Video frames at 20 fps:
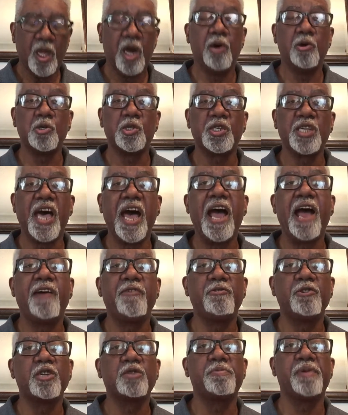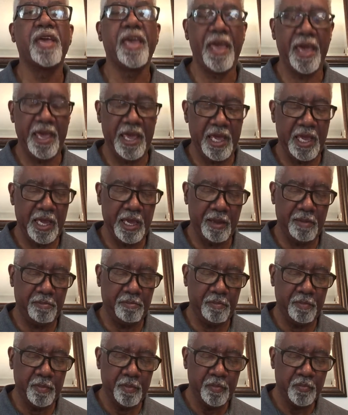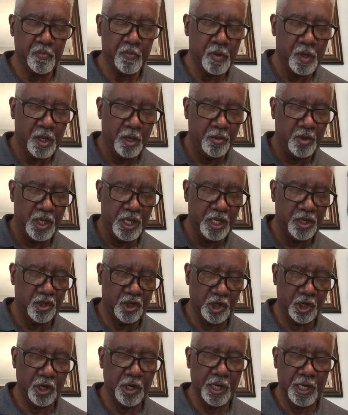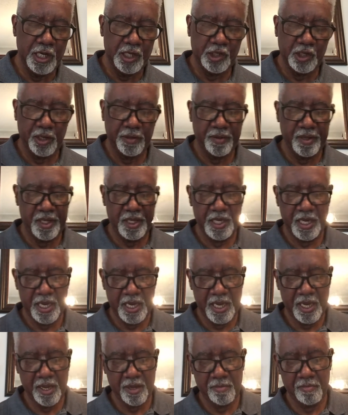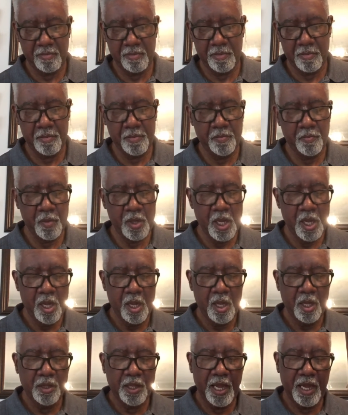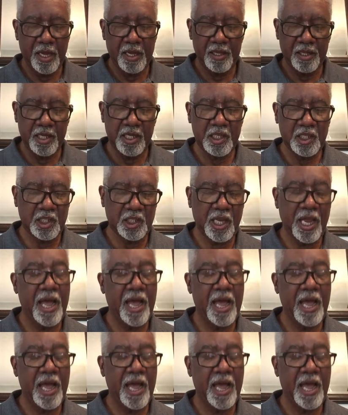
Osiris became the judge of the dead. Now, this is